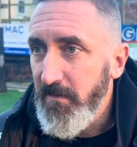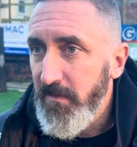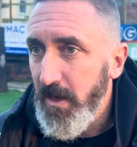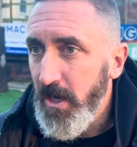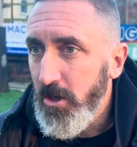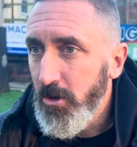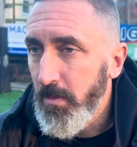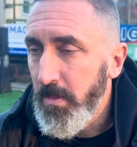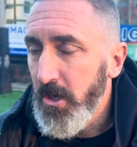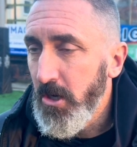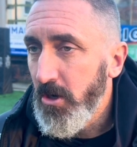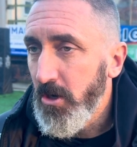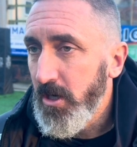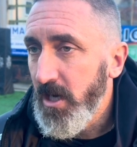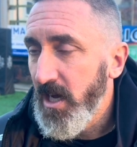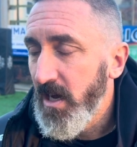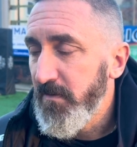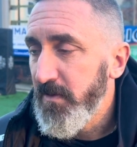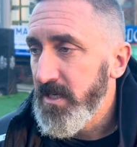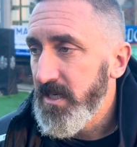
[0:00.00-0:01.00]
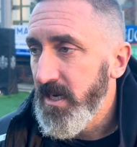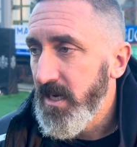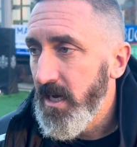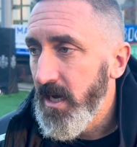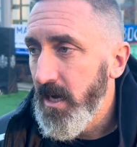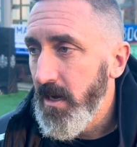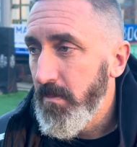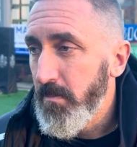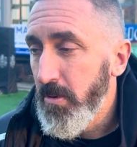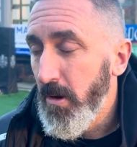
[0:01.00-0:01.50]
that he could be okay for
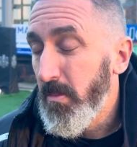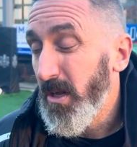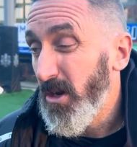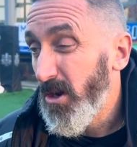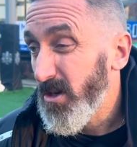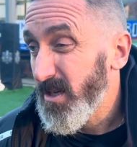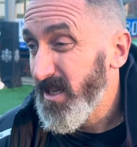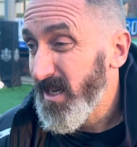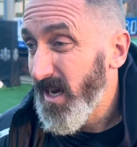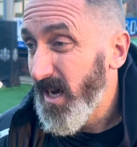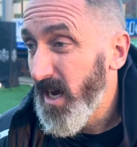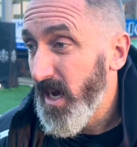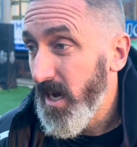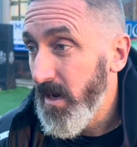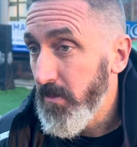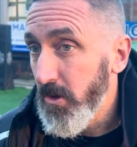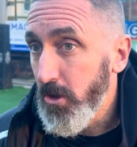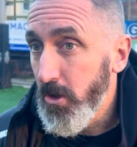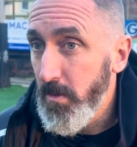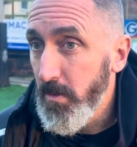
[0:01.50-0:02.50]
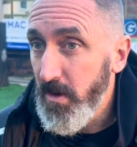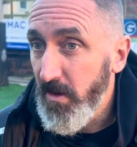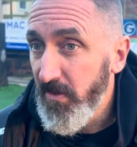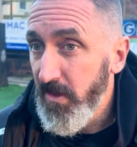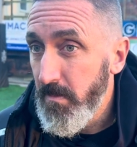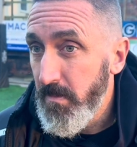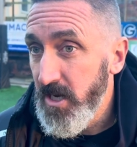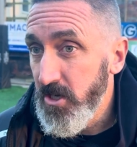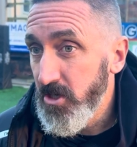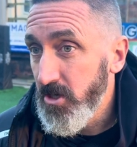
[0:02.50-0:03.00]
today, probably not starting but coming off the
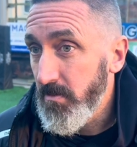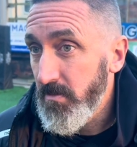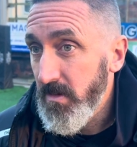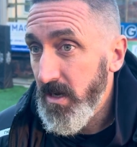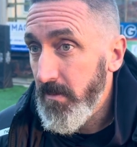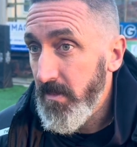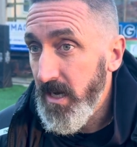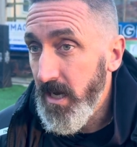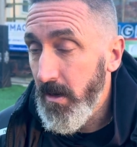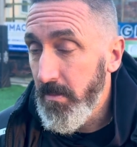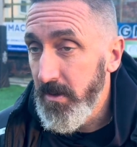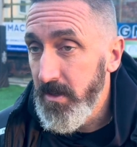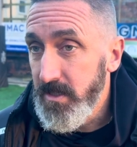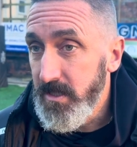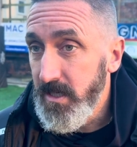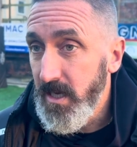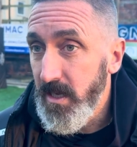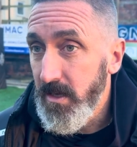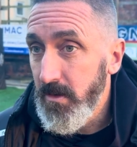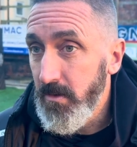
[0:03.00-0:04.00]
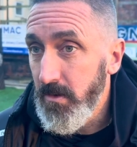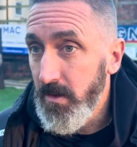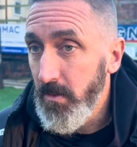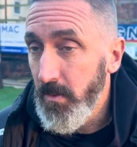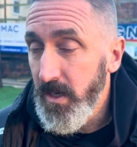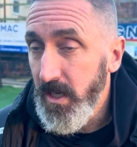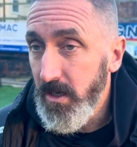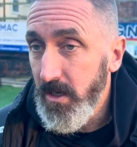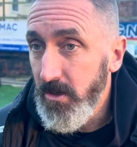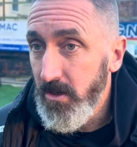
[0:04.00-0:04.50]
bench and maybe helping us get the
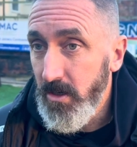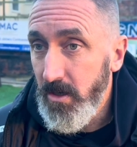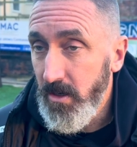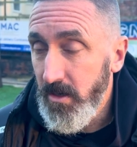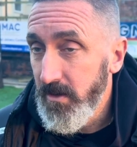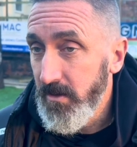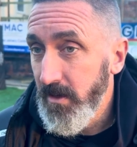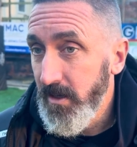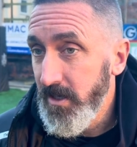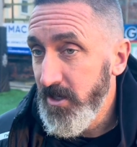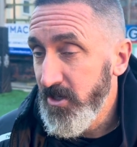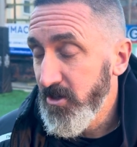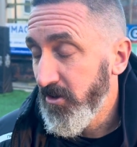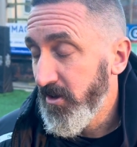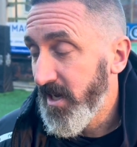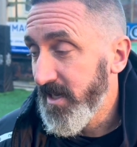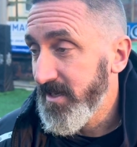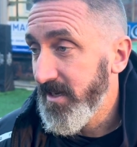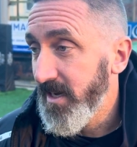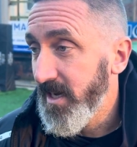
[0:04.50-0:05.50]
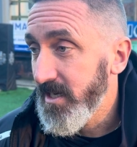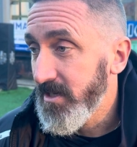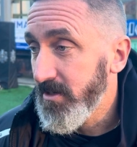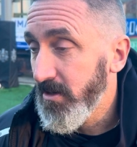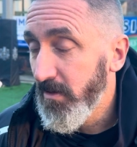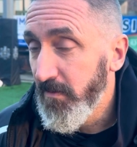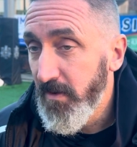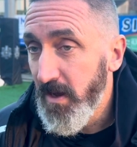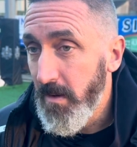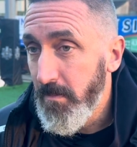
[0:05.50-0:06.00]
winning goal, and he's done that today.
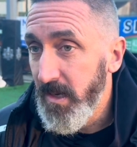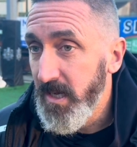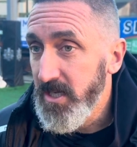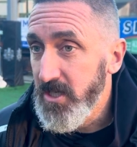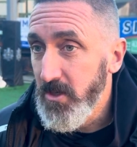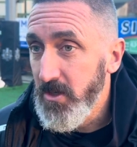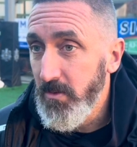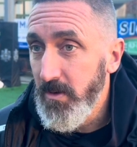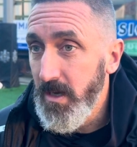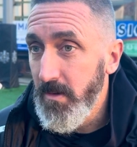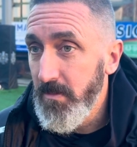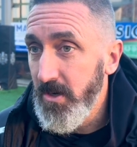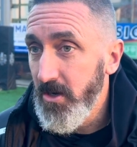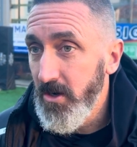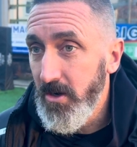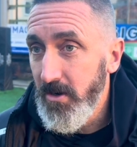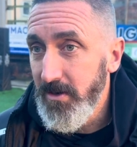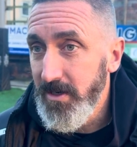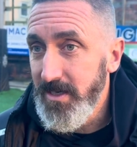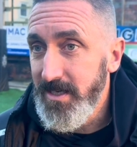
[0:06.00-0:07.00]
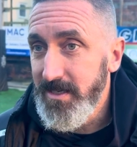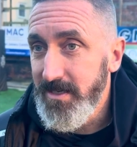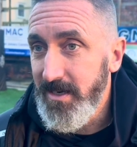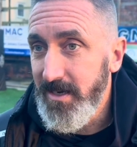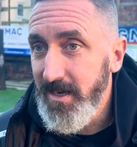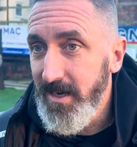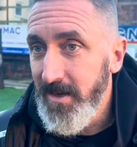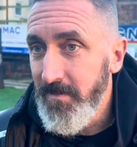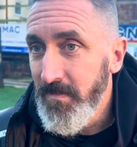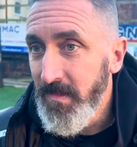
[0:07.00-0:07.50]
So fair play to him. You know, he's
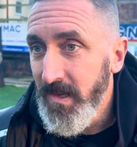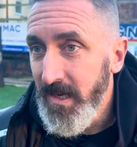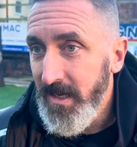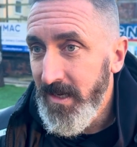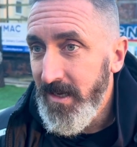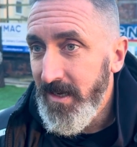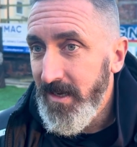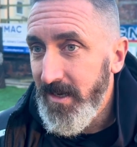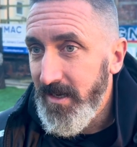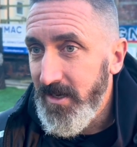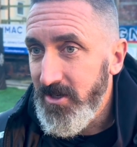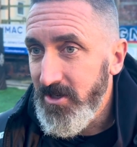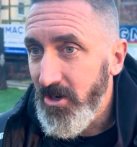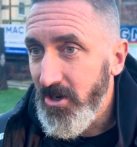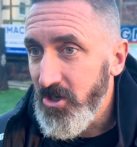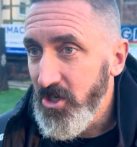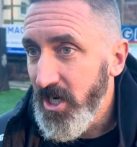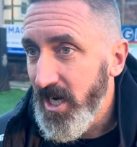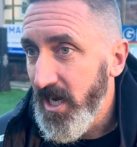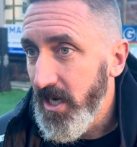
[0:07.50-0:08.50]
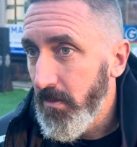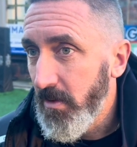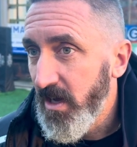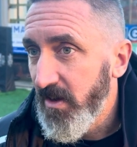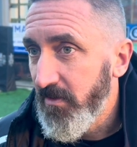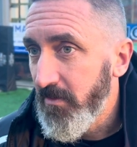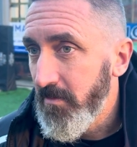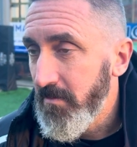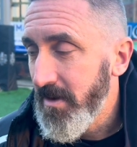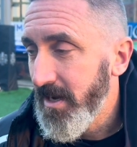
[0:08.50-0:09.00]
not shied away
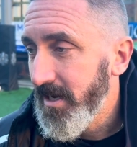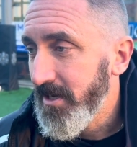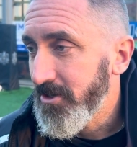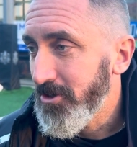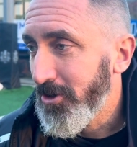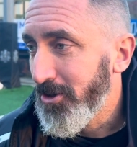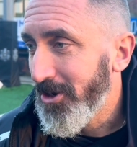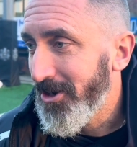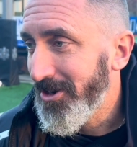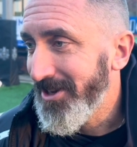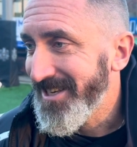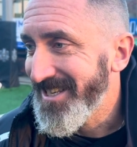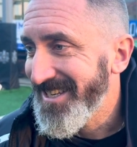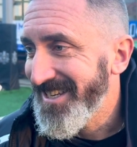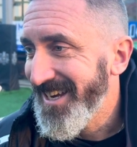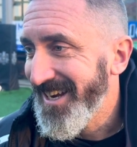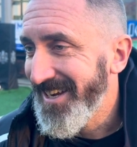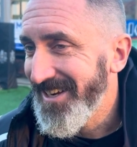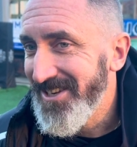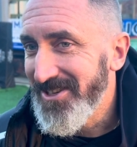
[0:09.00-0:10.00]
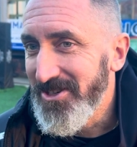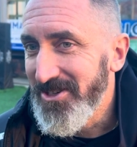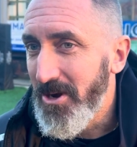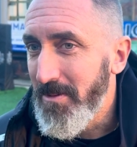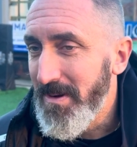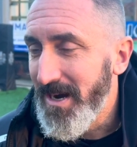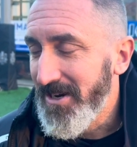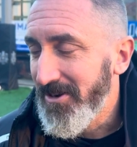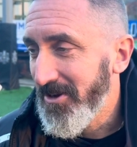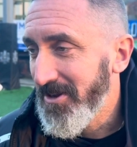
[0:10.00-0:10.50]
from it. He's took all the stick and he's got
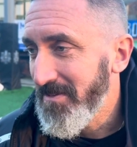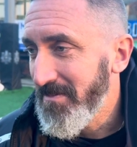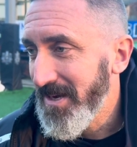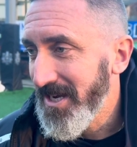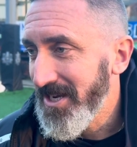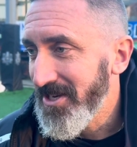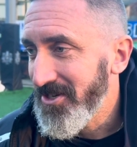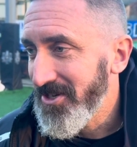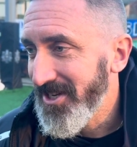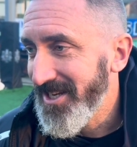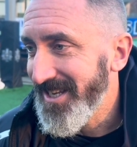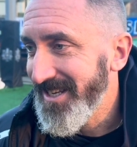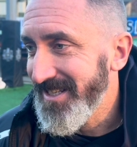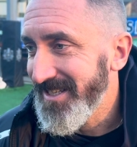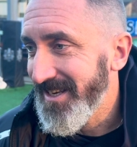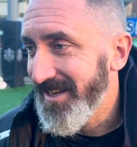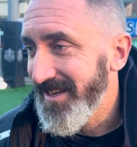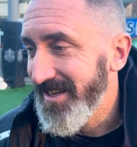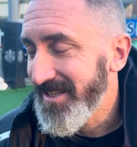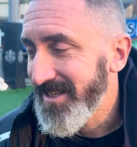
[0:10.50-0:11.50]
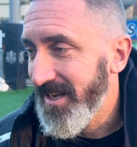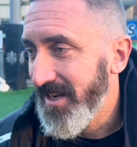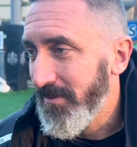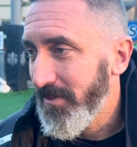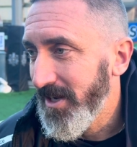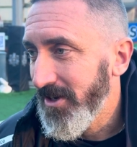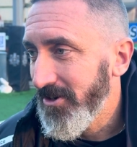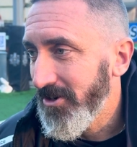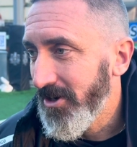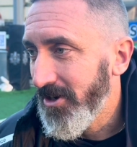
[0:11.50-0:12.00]
back on the pitch and he's set the
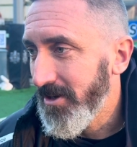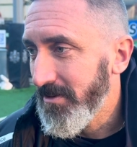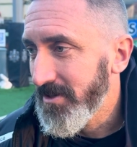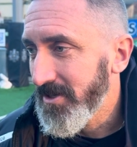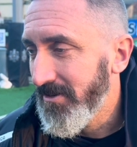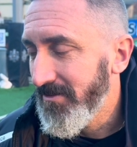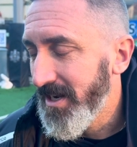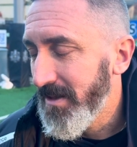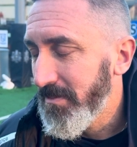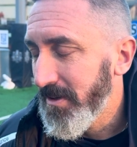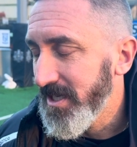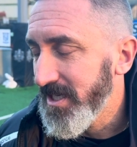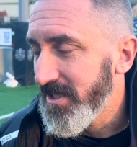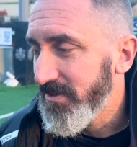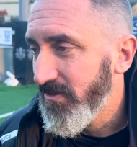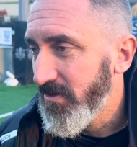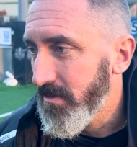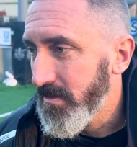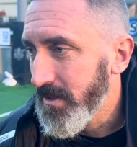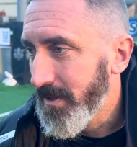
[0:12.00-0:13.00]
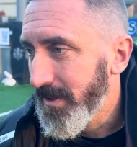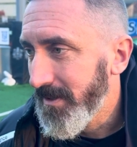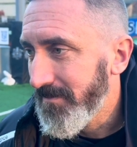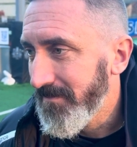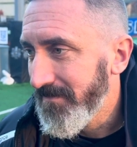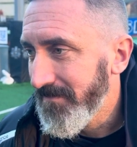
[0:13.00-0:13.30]
winning goal up, so really pleased for him as well.